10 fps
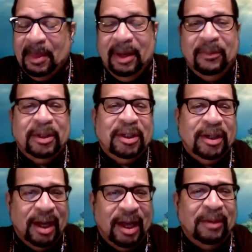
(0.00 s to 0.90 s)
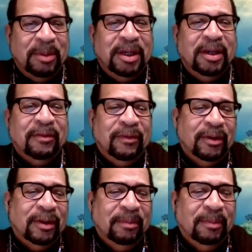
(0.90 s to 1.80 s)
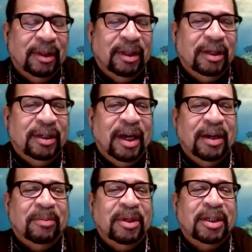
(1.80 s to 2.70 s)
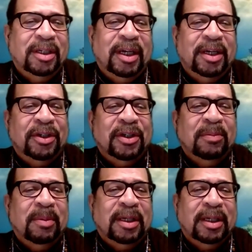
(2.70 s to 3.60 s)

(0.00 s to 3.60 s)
which I'll be here for the entire presentations, but